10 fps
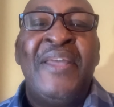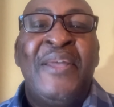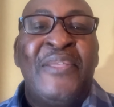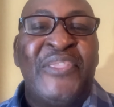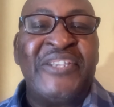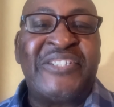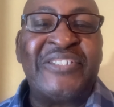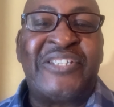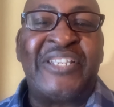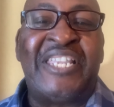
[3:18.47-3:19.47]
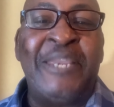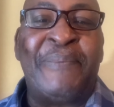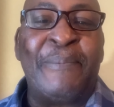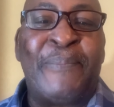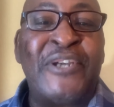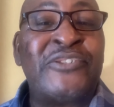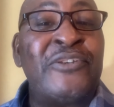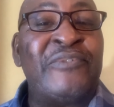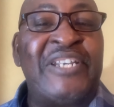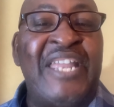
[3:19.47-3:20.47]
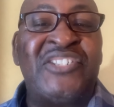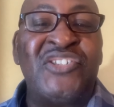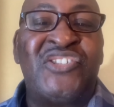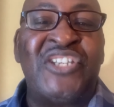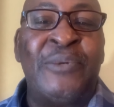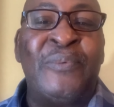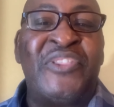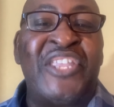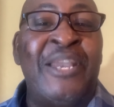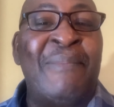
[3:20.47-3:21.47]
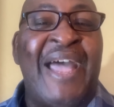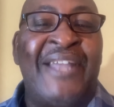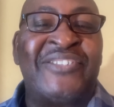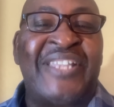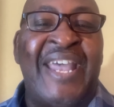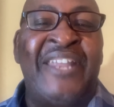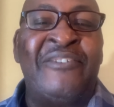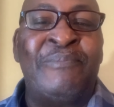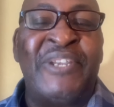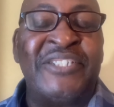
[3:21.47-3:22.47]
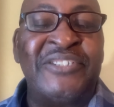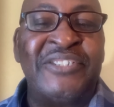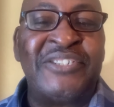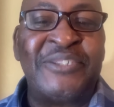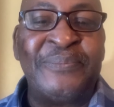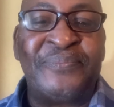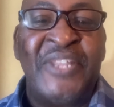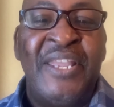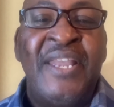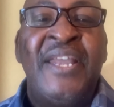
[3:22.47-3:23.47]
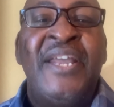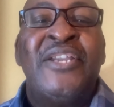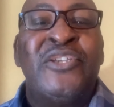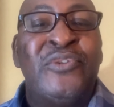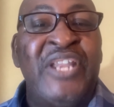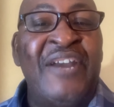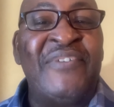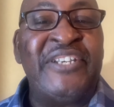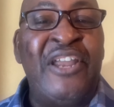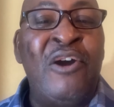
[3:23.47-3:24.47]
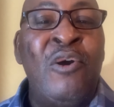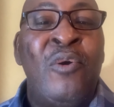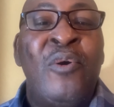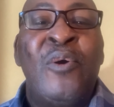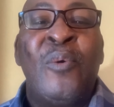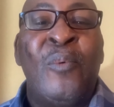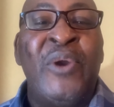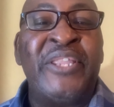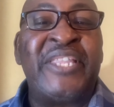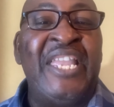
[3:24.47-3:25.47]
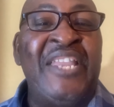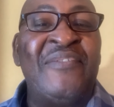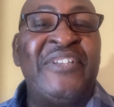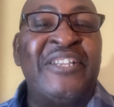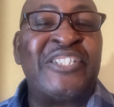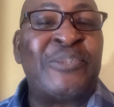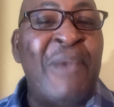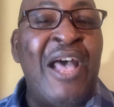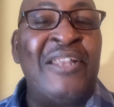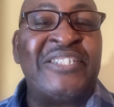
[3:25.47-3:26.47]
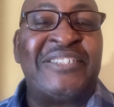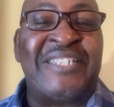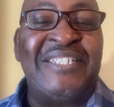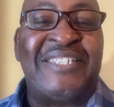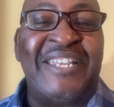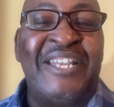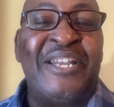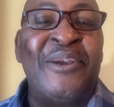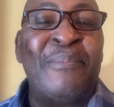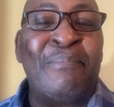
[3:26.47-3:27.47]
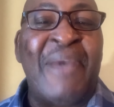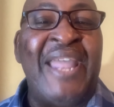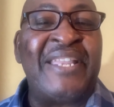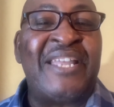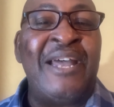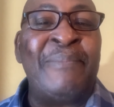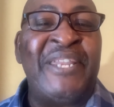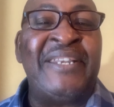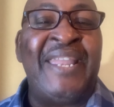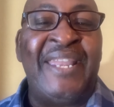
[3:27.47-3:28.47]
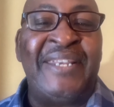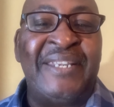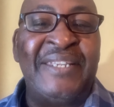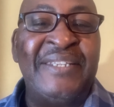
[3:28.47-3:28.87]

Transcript: This is to keep a personal relationship with them outside of business. You never know, with even the smallest detail might come in handy.